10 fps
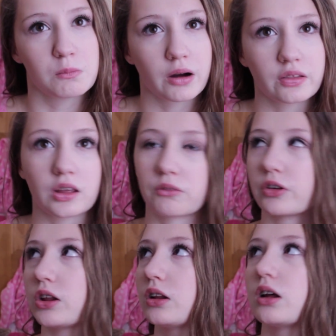bread, like
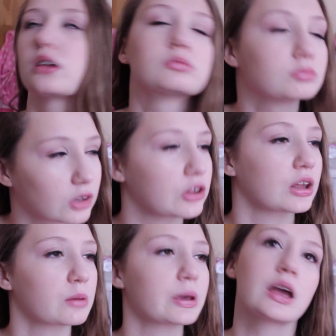really, like, are you
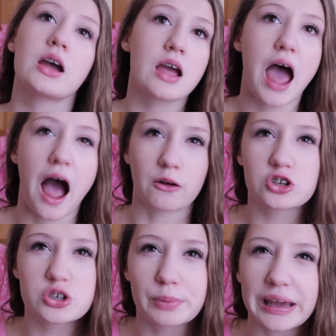kidding me? How
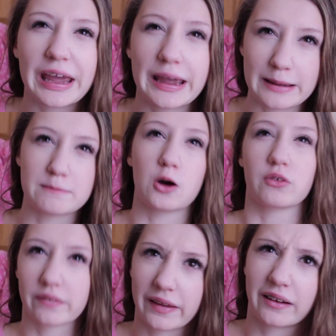did you pick him
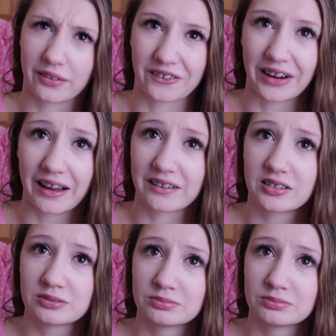over that other guy?